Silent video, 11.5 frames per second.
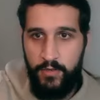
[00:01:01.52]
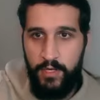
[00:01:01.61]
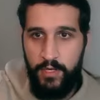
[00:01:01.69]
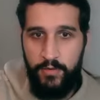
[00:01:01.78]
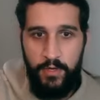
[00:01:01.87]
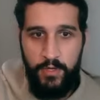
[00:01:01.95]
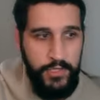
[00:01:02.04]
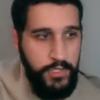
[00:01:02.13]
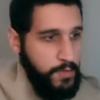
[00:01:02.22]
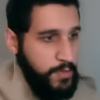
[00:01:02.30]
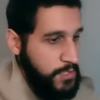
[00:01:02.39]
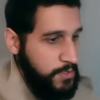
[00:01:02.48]
you know what? I don't want to
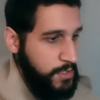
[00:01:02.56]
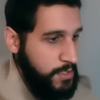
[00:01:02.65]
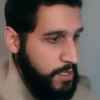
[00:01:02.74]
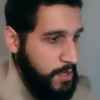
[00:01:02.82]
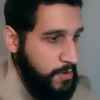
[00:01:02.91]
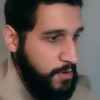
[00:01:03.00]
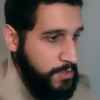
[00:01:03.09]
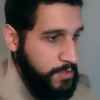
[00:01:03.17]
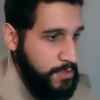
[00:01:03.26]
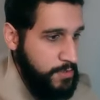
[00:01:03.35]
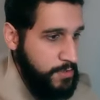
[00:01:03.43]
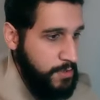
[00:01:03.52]
share my screen. I want
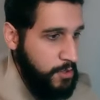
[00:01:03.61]
to do